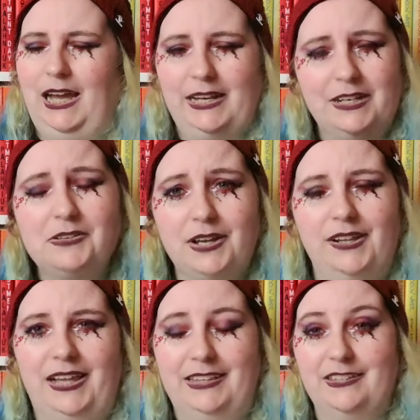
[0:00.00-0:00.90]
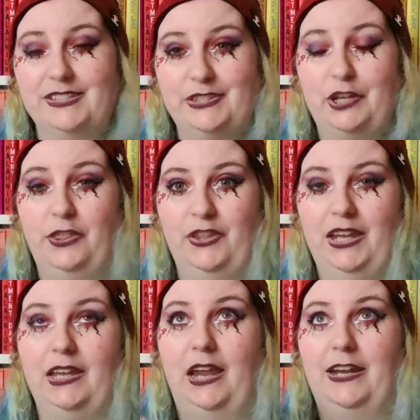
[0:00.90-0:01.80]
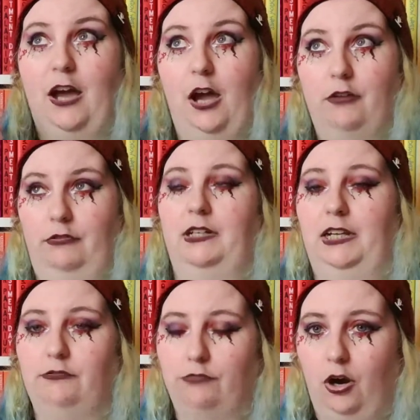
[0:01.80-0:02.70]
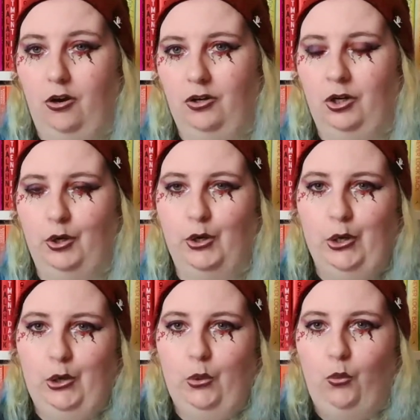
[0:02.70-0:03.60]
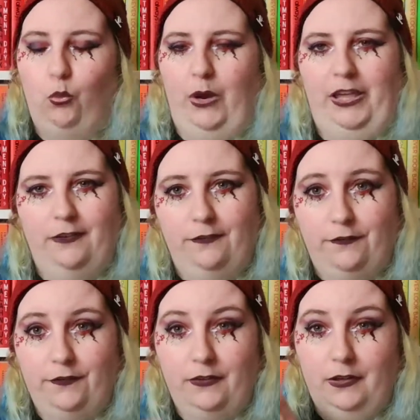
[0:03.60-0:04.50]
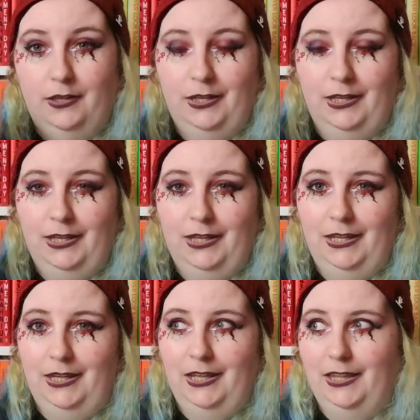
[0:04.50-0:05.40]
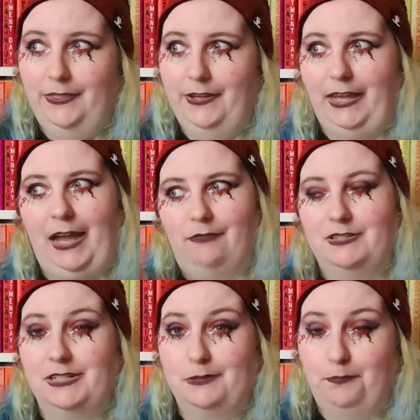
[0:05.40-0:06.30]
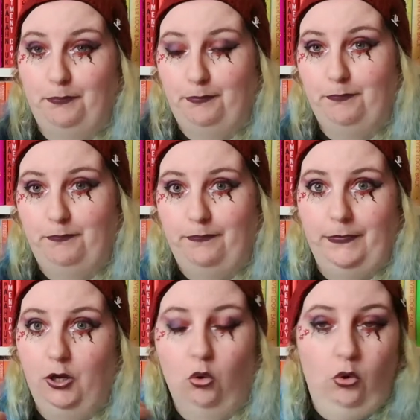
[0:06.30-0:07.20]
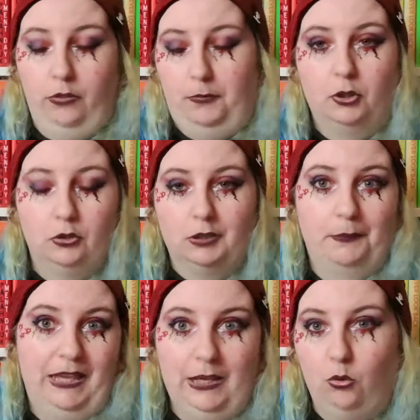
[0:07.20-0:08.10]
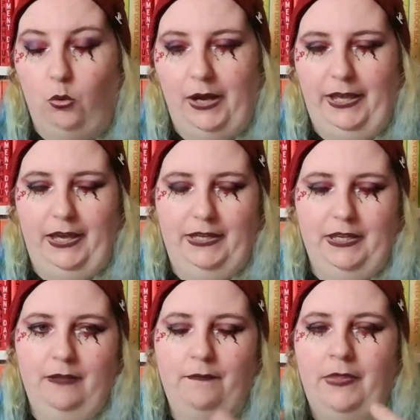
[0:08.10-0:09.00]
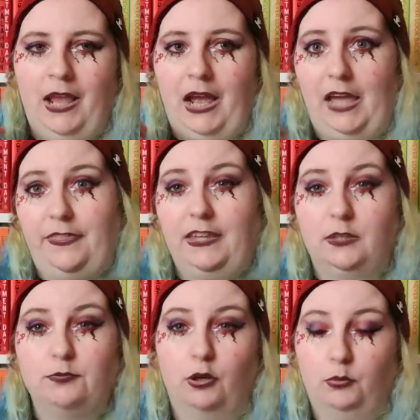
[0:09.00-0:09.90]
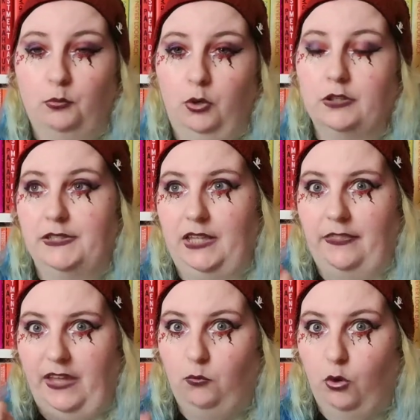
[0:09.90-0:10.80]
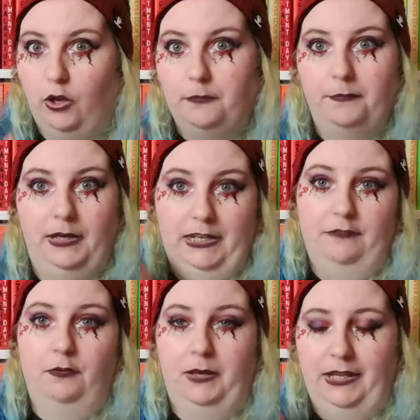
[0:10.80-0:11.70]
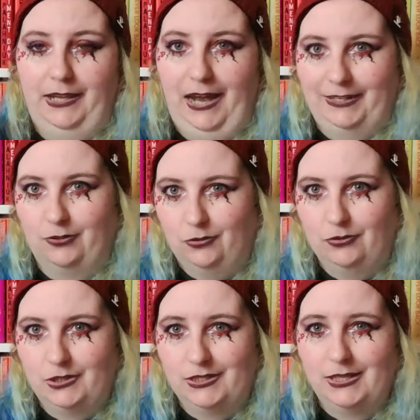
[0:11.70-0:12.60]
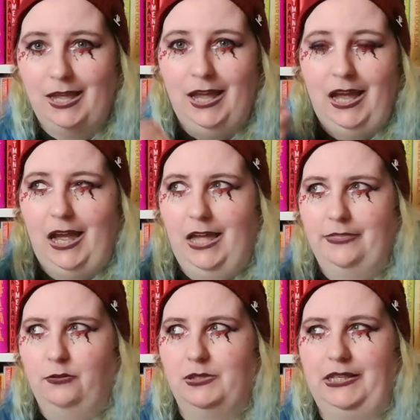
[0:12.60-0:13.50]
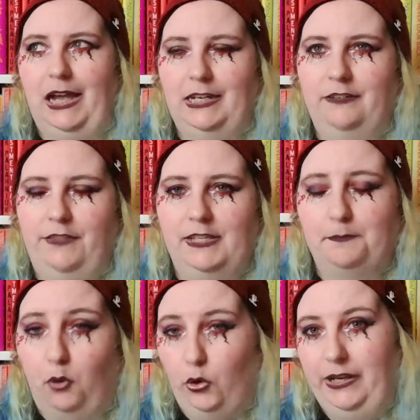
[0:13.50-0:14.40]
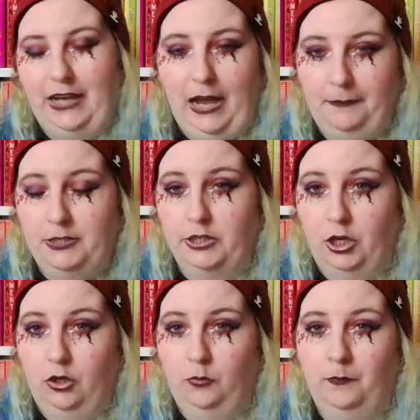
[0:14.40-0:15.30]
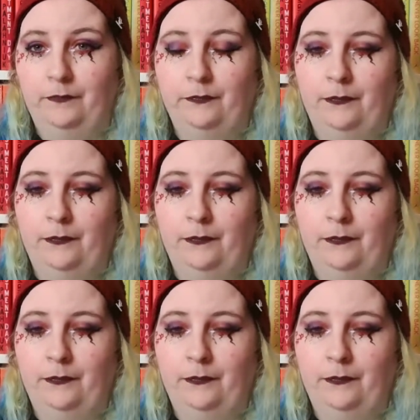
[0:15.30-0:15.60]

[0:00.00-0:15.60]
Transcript: I don't know, like there's nothing inherently wrong with the characters or the book being YA. I think the problem was that they weren't believably adults, and there was kind of this point hammered home